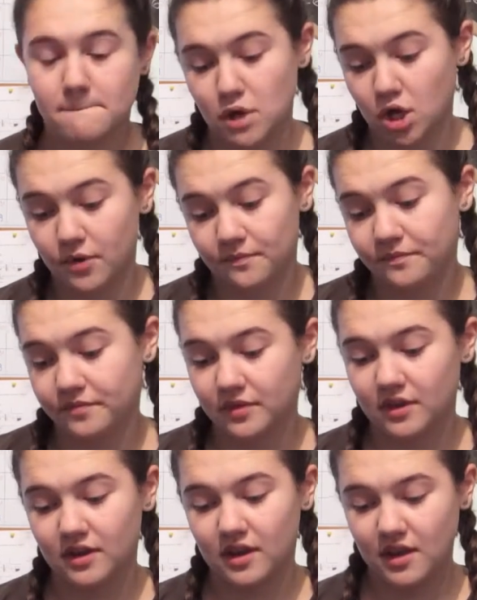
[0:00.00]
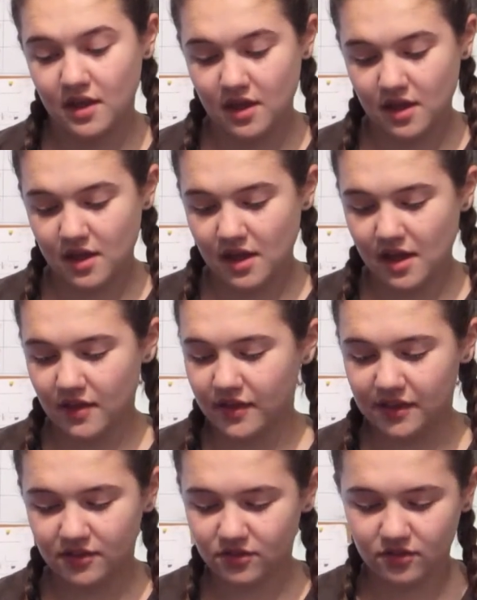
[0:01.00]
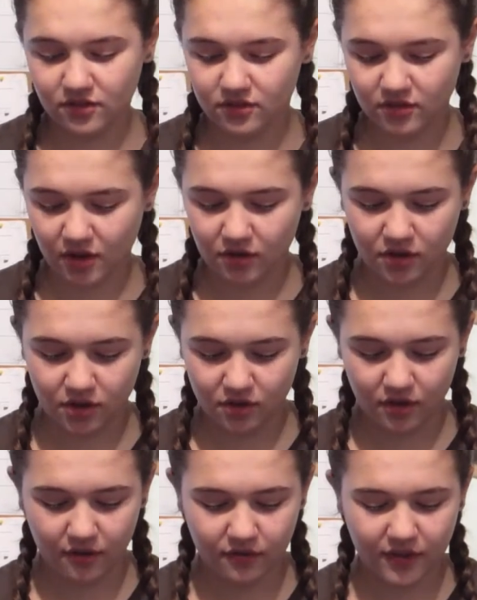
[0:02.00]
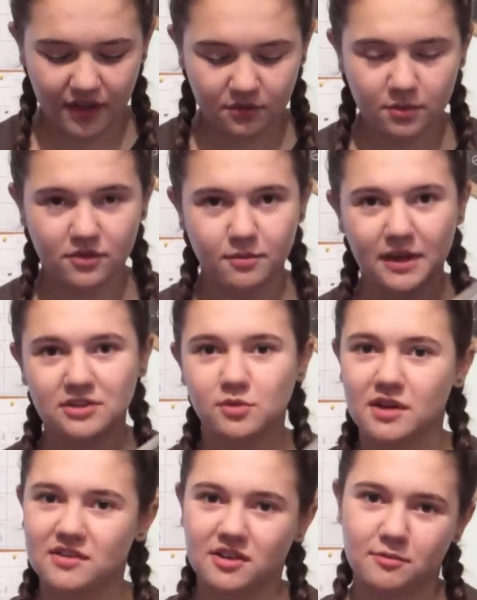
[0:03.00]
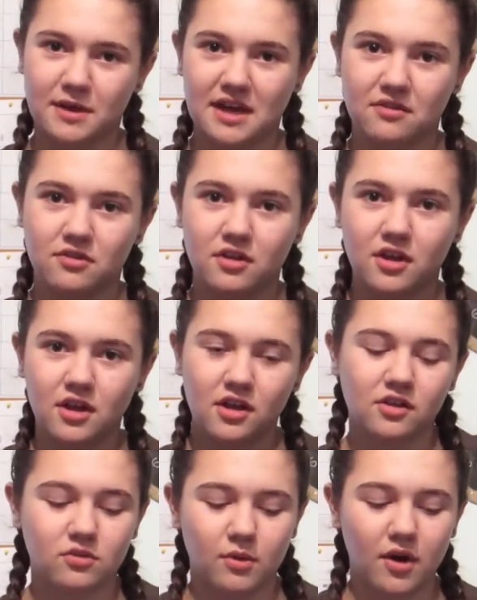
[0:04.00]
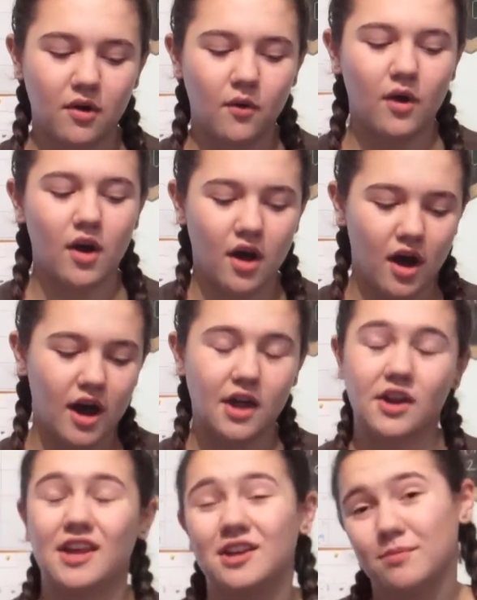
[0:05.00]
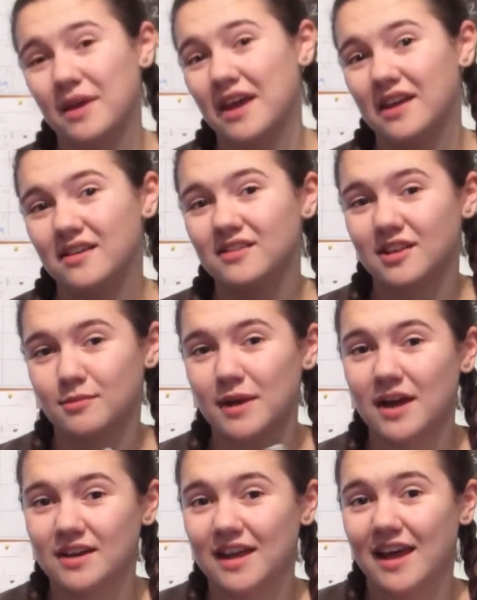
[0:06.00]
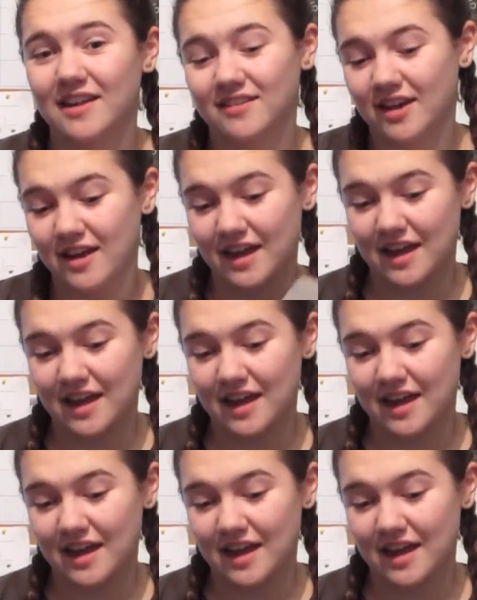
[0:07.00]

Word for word: but this is just so cute. This was about £26, so I only had to pay £6 as I